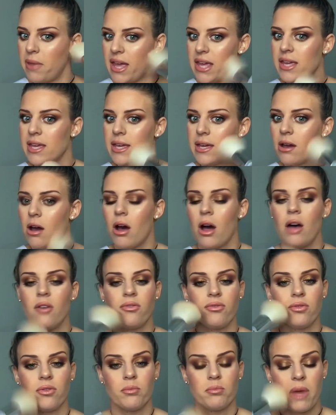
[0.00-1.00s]
baking
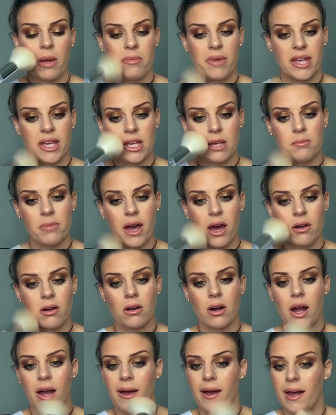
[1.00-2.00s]
off, my baking
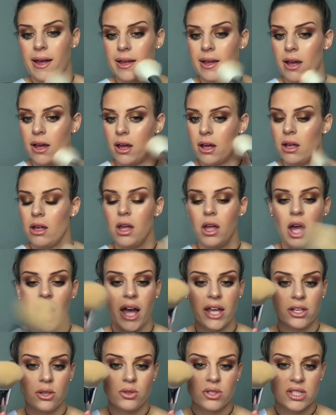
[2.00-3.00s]
powder, I
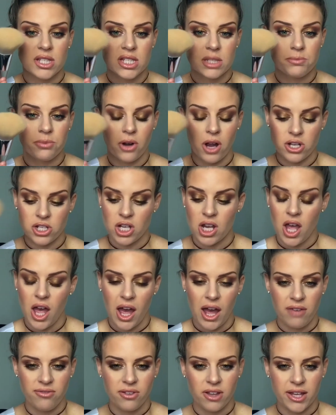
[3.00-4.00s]
use this brush.
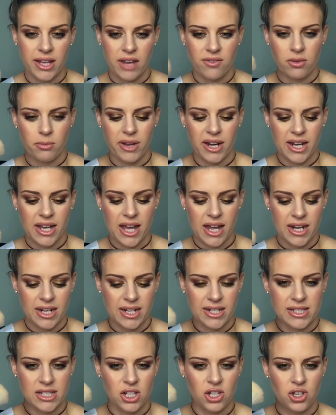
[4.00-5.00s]
I feel like everybody kind of
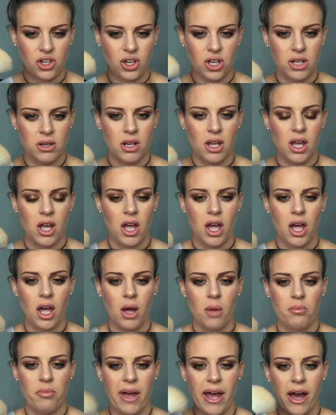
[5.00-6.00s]
needs a good
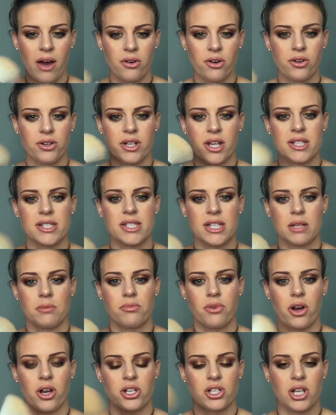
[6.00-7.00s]
powder dusting
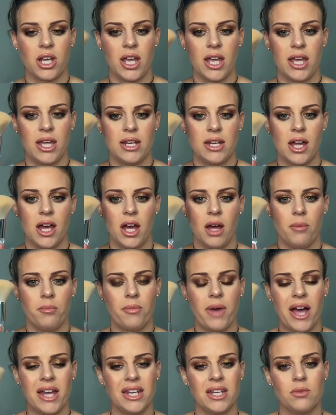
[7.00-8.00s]
brush, and
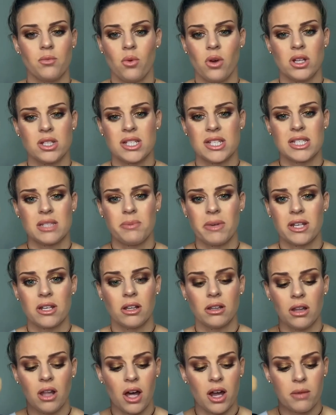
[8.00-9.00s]
I didn't want to spend
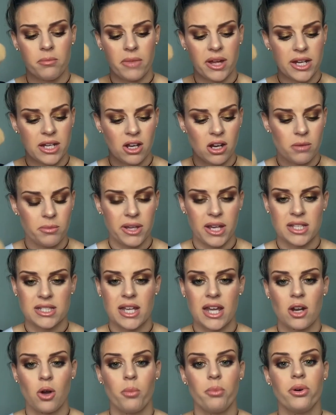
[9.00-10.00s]
a lot of money on it because
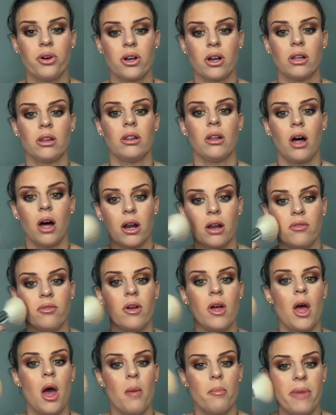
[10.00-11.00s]
I don't put a lot of
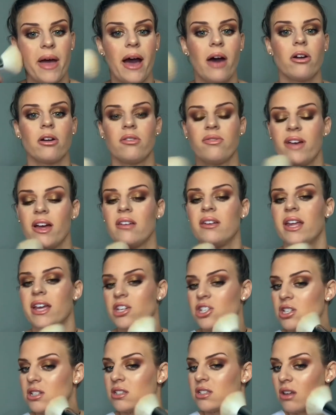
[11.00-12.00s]
powder
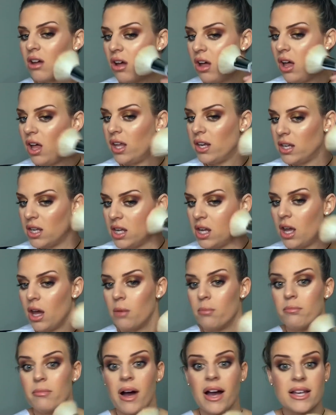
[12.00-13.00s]
foundations on
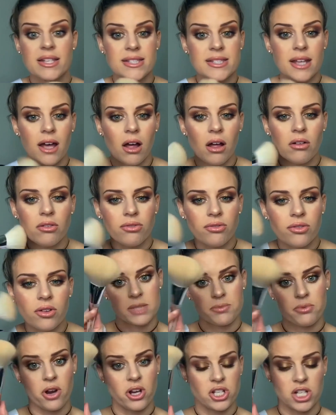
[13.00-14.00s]
myself.
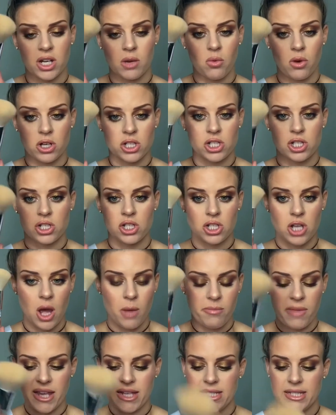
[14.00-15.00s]
This brush, and it works
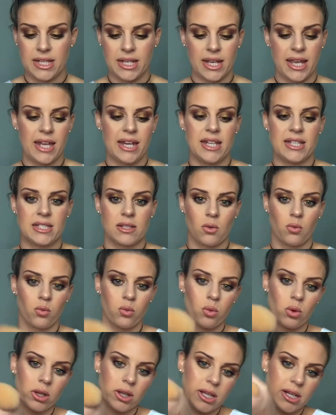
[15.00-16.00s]
amazing, and it's
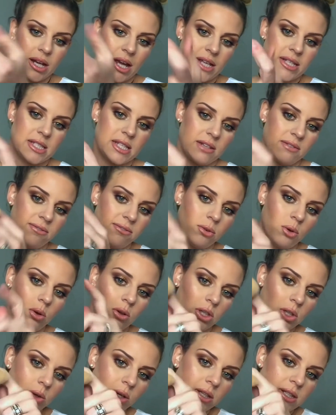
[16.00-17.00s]
really nice and
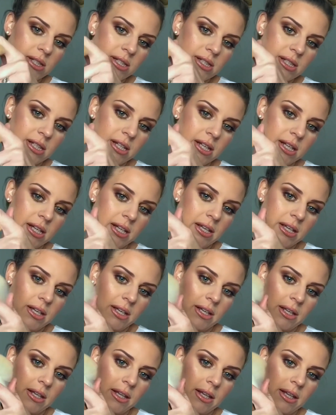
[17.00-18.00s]
full. You can see,
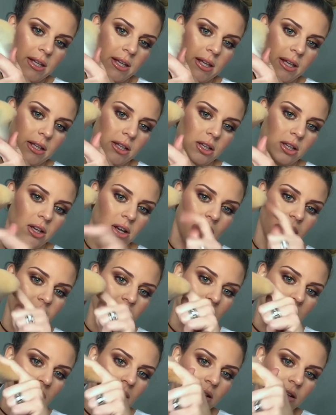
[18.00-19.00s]
look at all
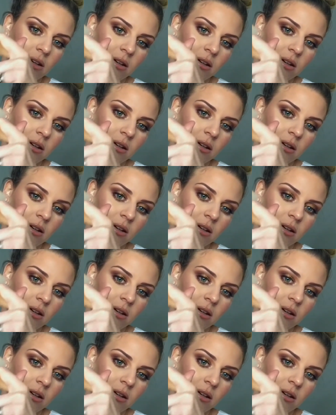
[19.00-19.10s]
that.